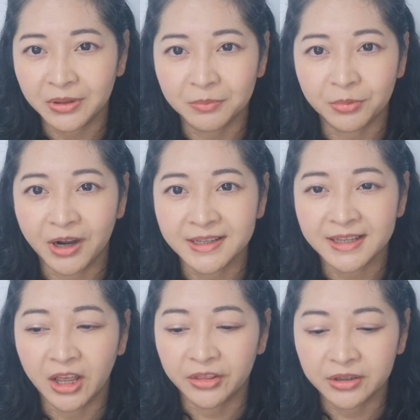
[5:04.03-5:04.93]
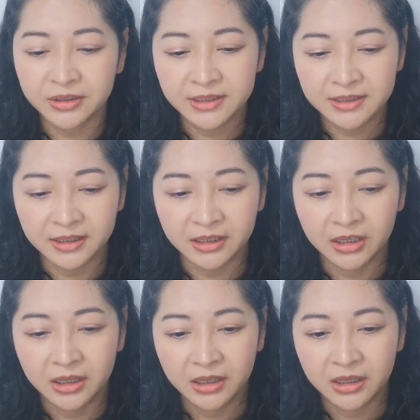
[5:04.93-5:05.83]
to impress others. Like,
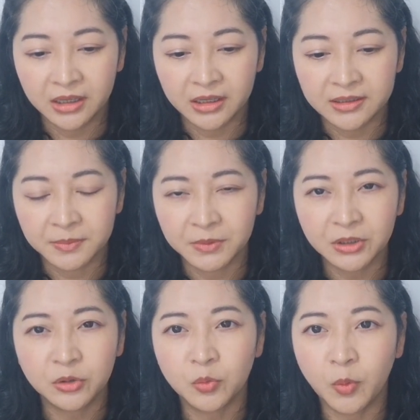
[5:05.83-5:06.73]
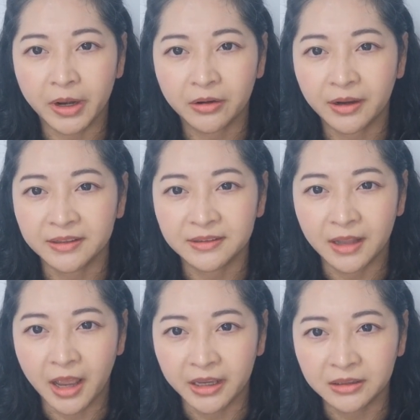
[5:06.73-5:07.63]
it's something you wear at
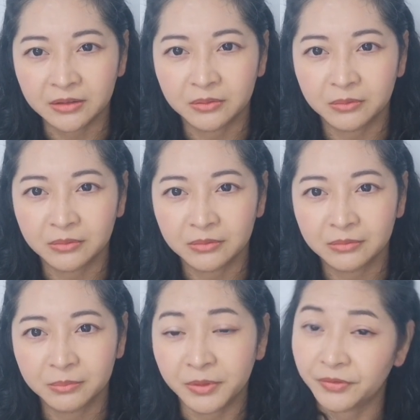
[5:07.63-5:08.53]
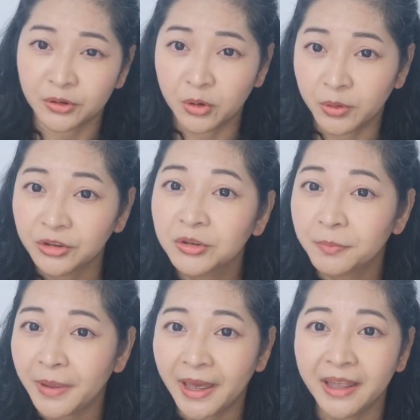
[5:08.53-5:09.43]
night before going to
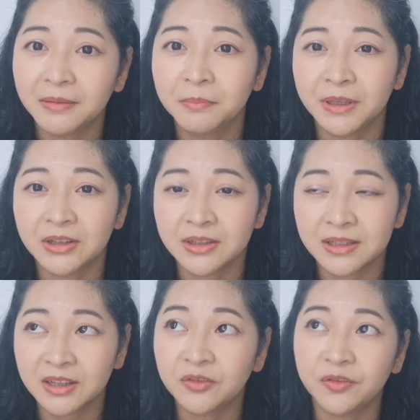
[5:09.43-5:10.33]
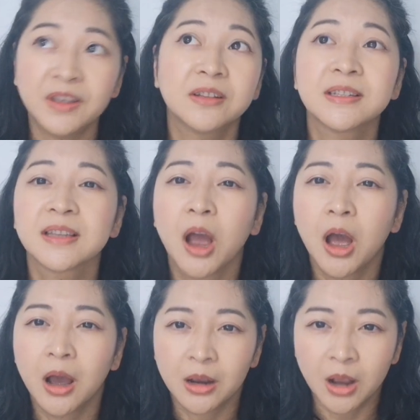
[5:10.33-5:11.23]
bed because it feels
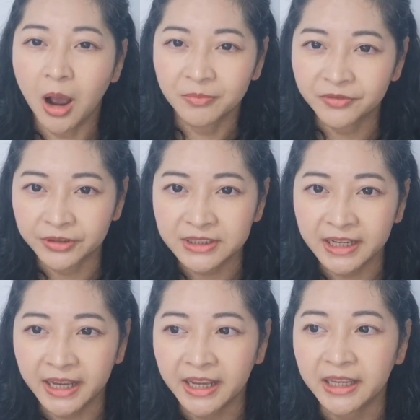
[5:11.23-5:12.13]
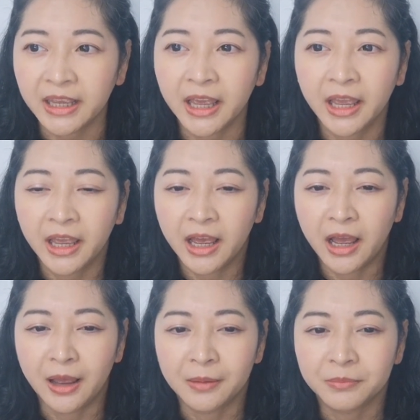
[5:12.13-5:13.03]
comforting.
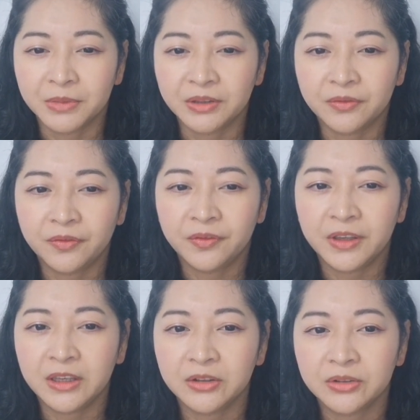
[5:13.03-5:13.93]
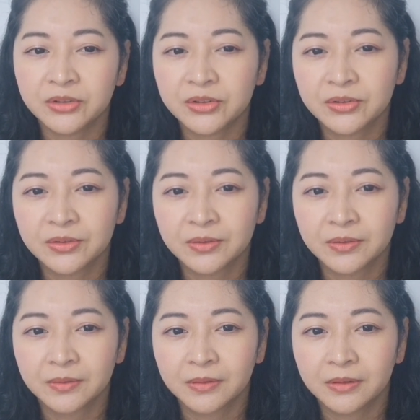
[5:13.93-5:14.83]
It
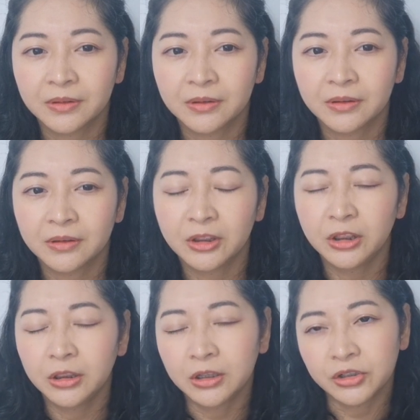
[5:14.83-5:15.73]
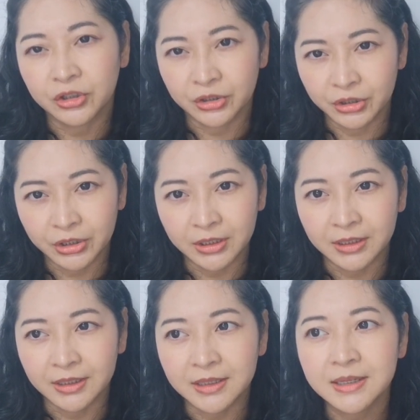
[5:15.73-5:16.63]
feels
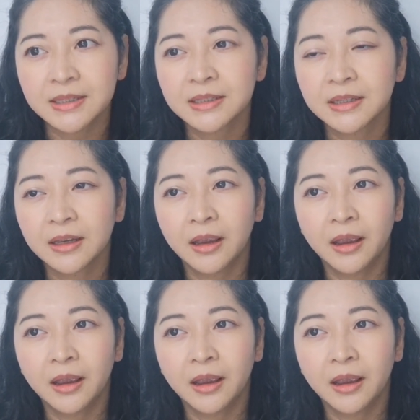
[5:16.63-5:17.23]
luxurious,